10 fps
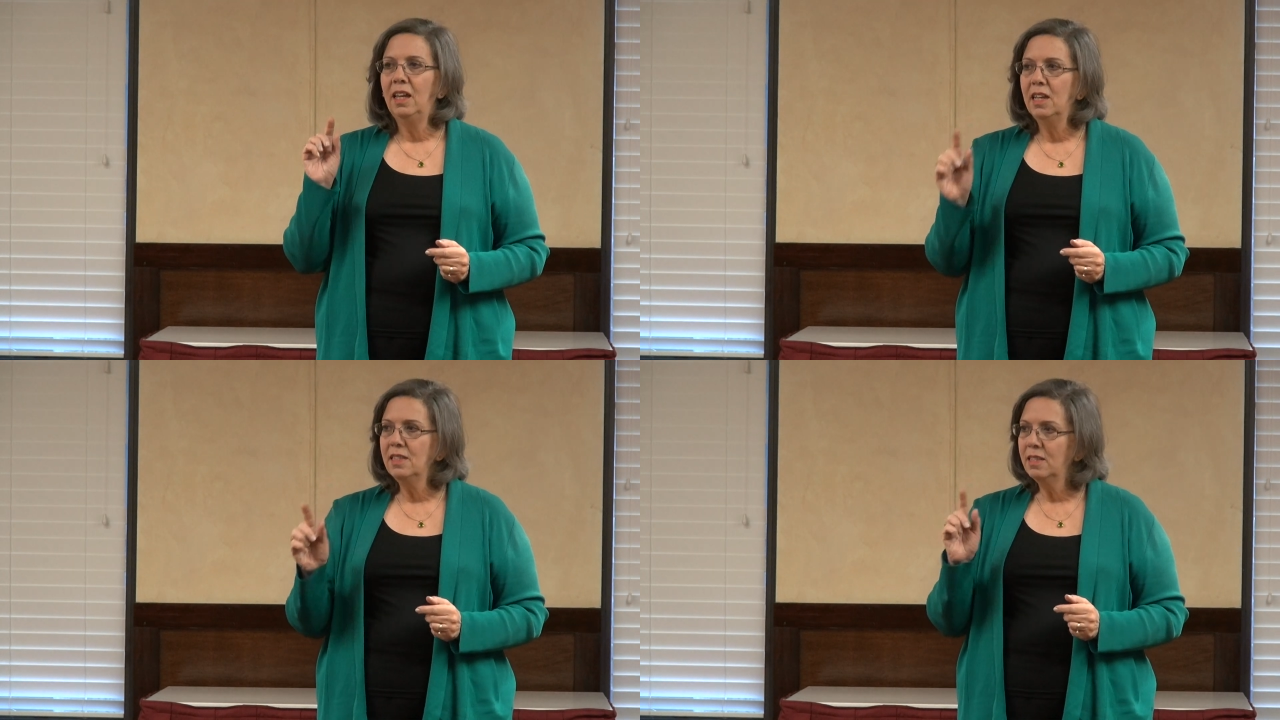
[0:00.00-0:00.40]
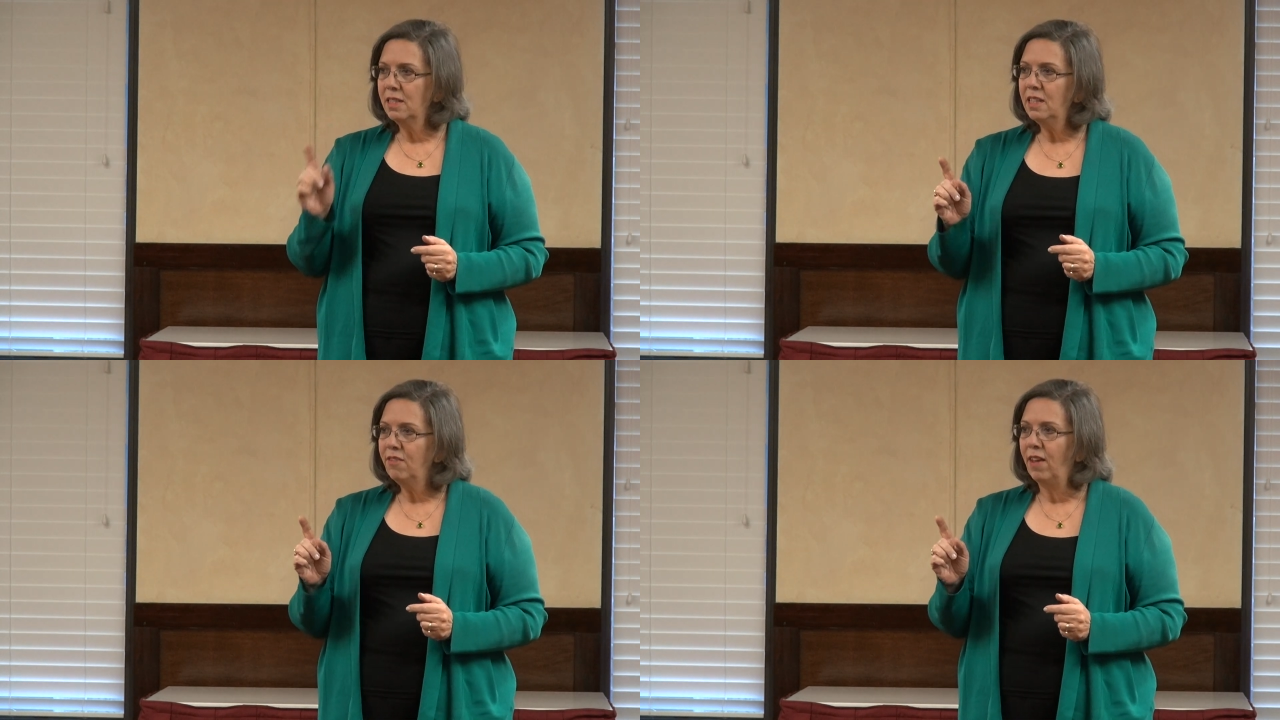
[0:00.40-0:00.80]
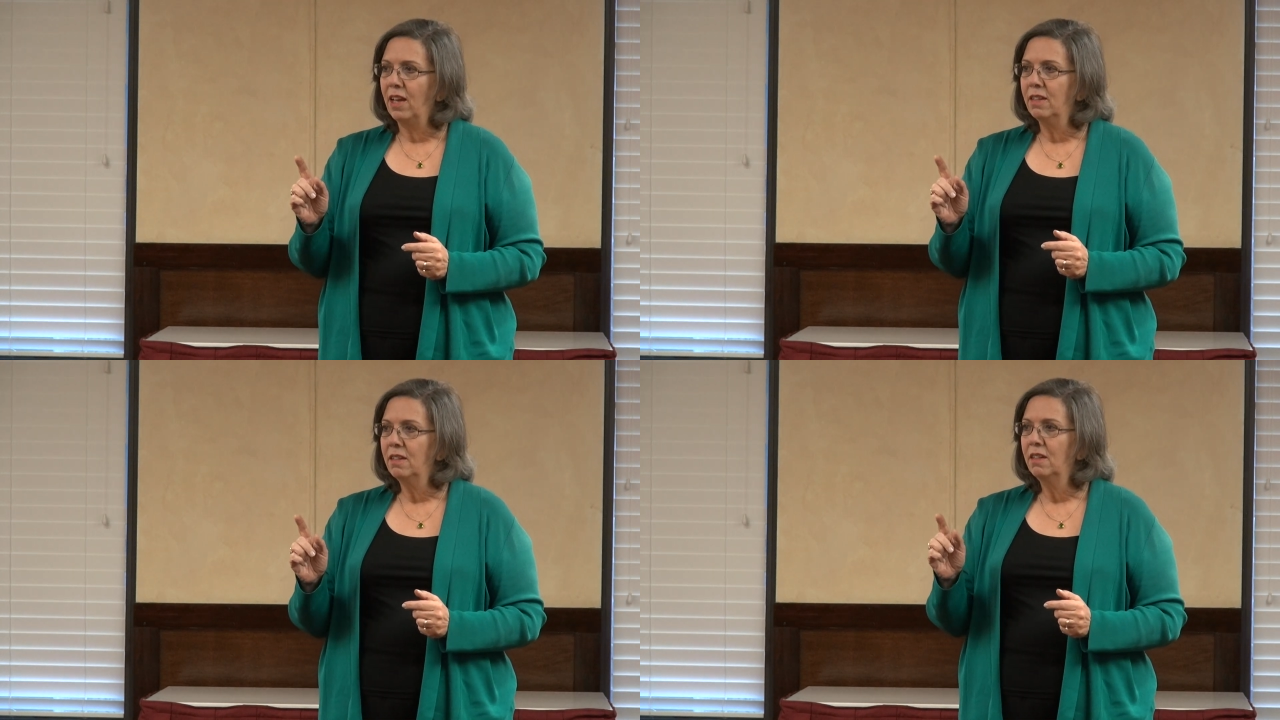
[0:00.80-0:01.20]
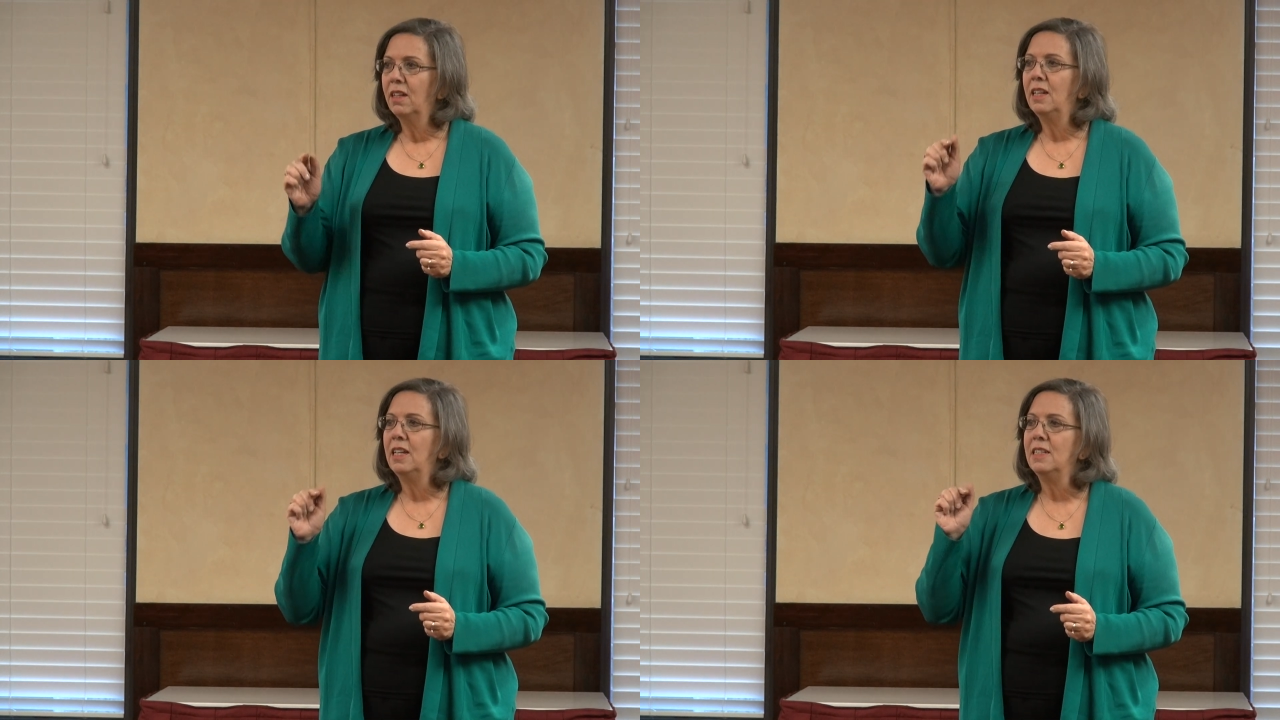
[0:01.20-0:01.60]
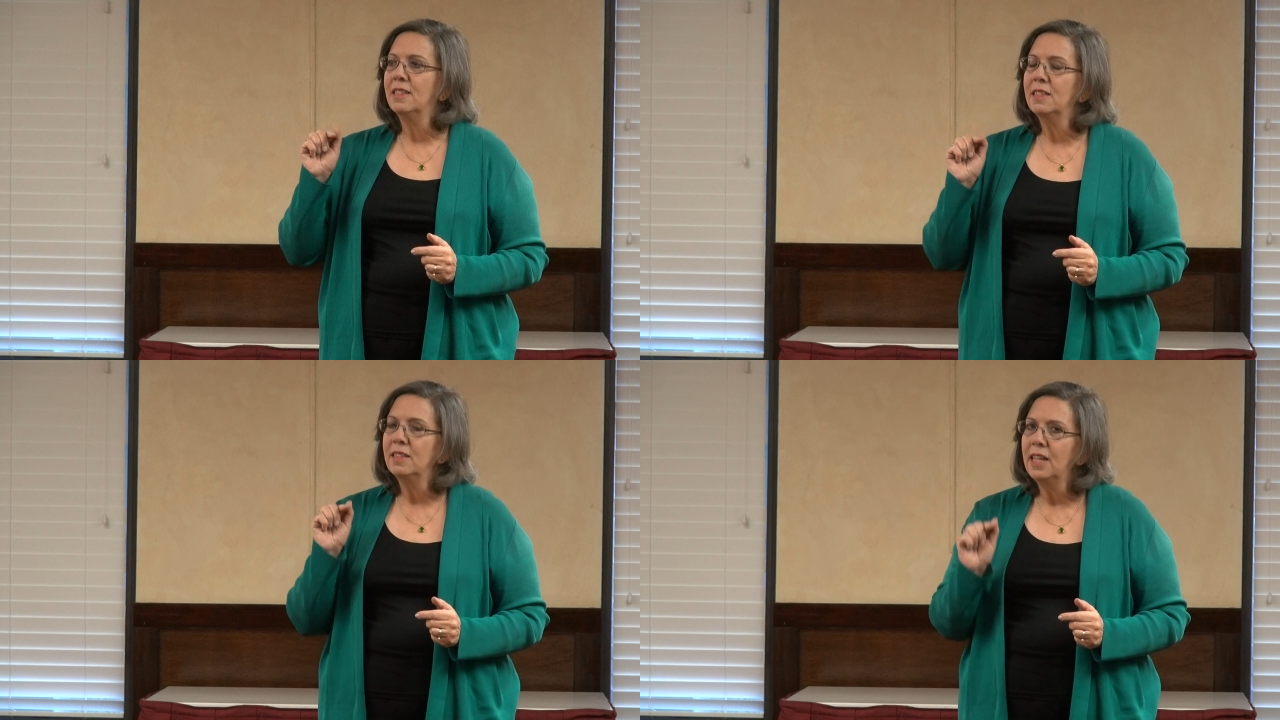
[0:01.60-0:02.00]
Is this event
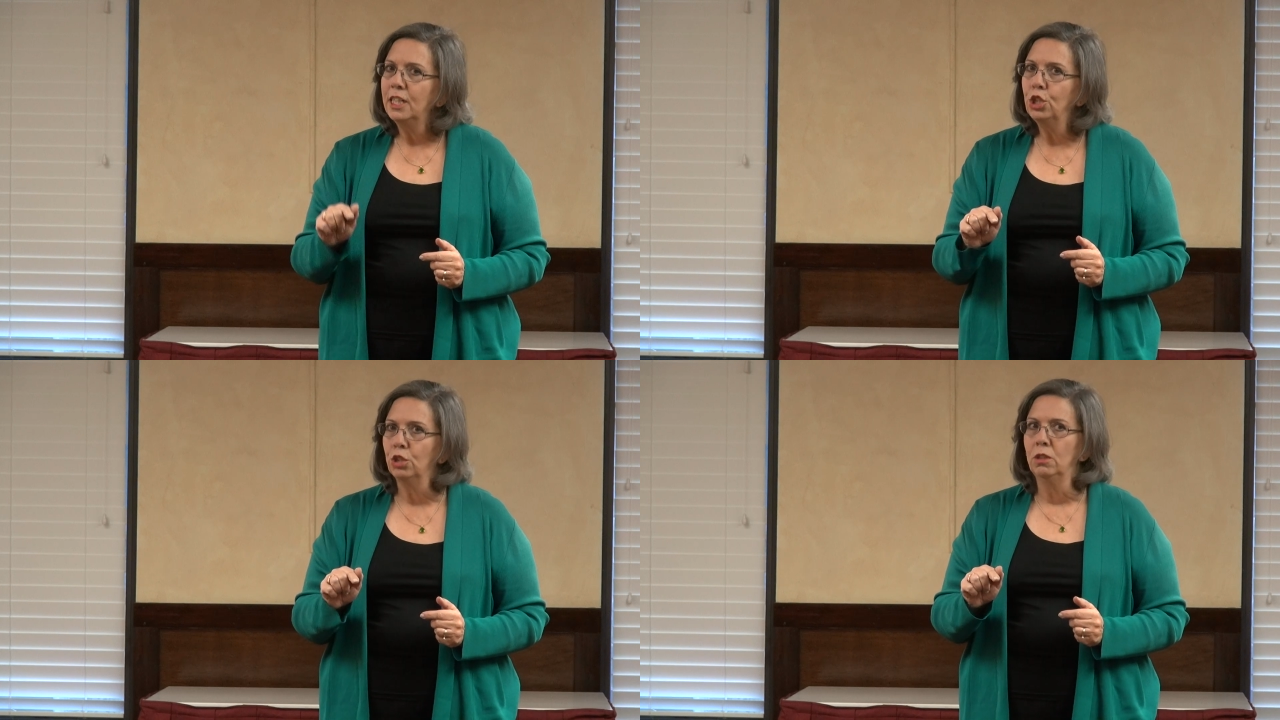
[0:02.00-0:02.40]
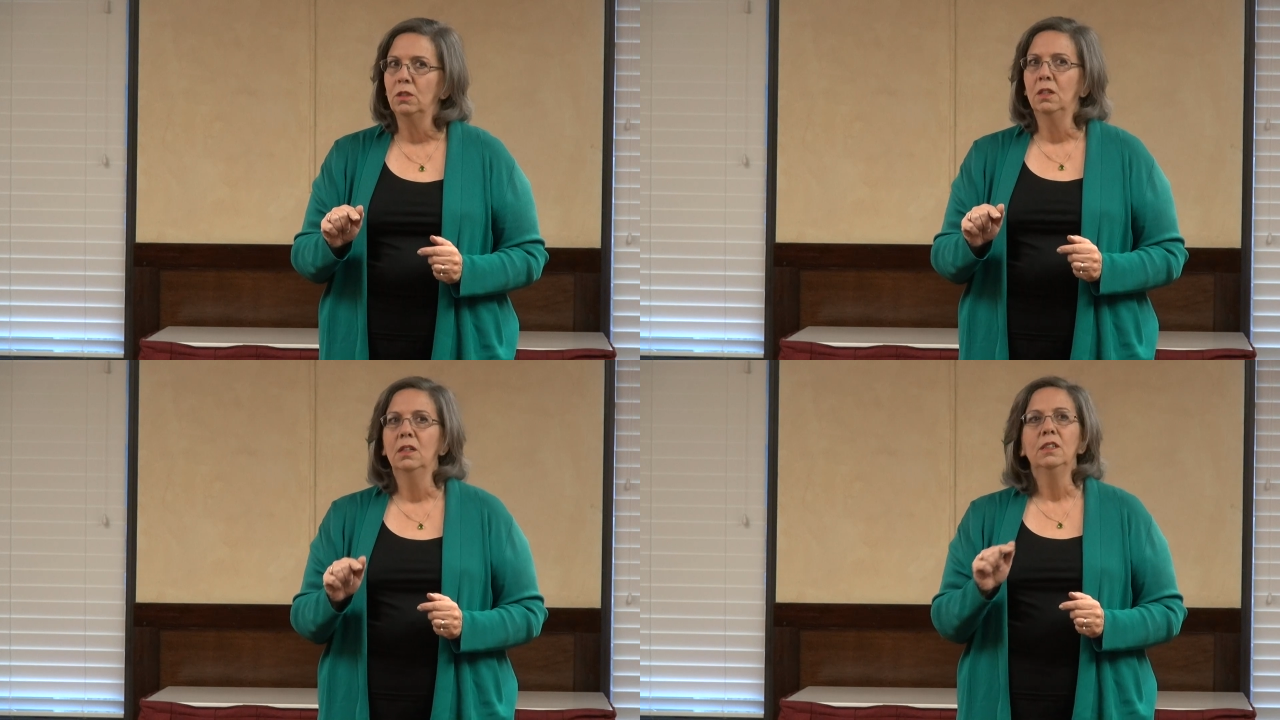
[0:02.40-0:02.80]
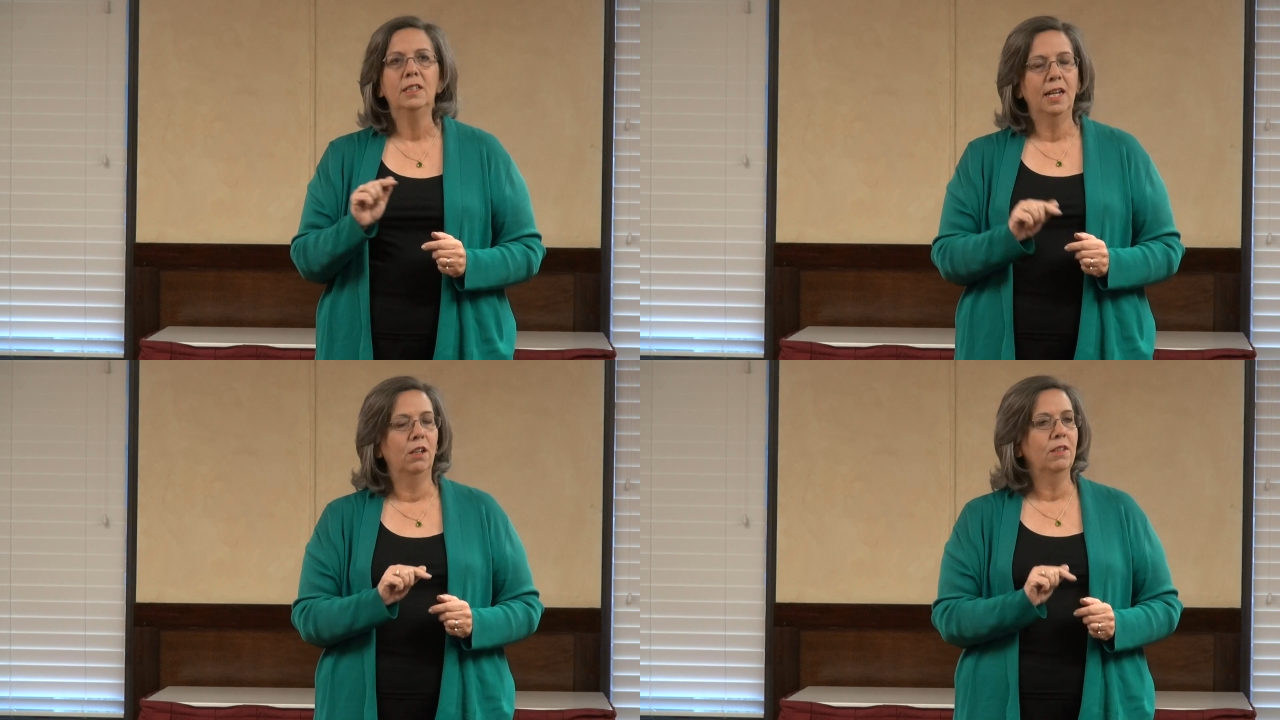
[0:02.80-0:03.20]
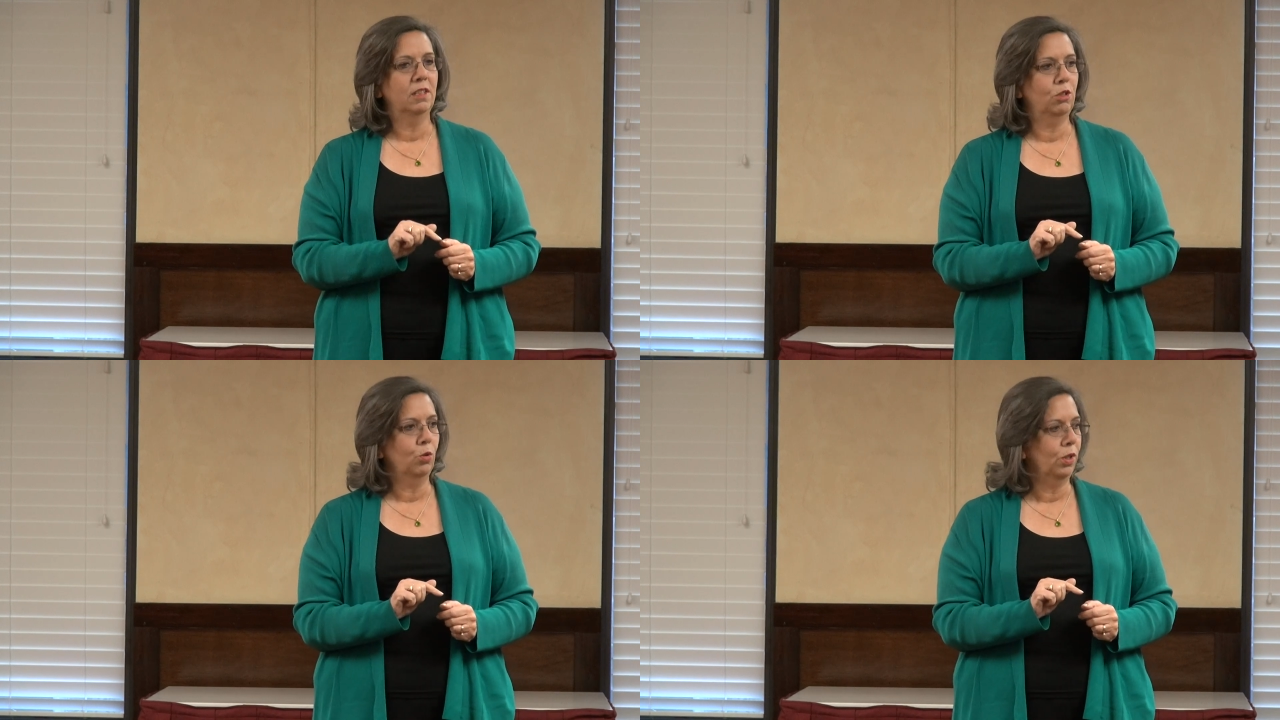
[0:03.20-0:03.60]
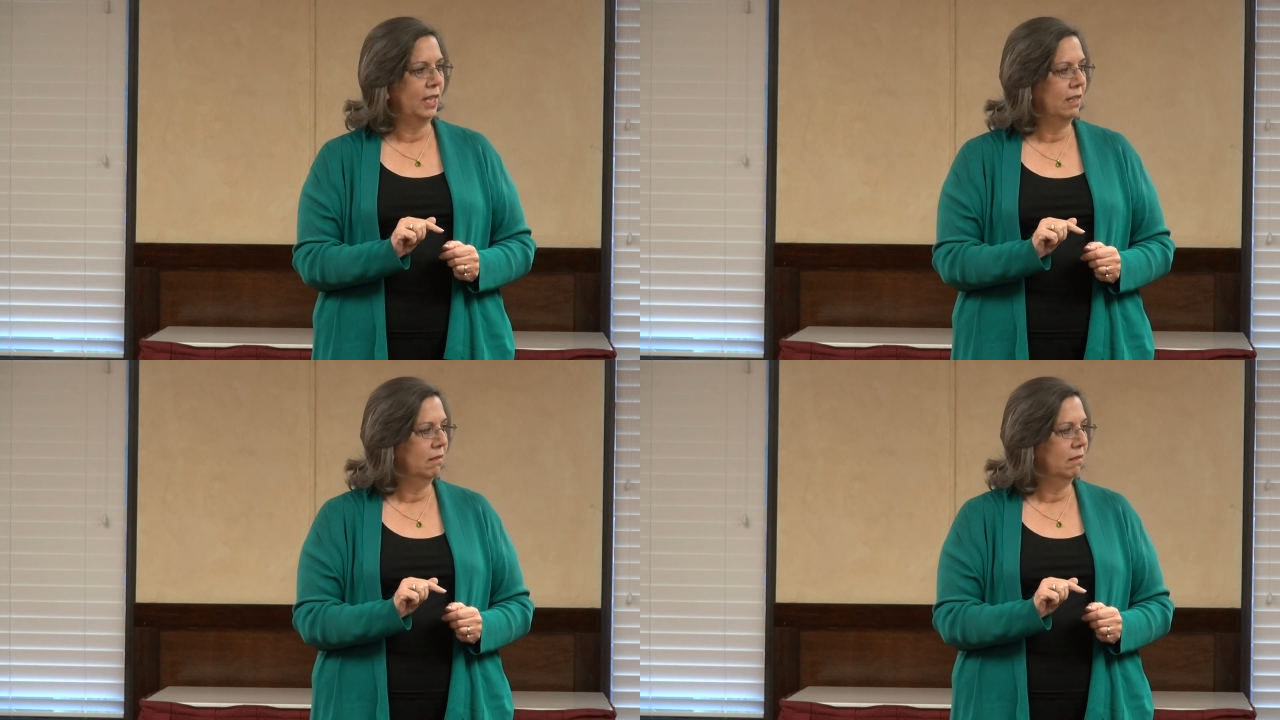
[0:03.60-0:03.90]
essential to tell the story?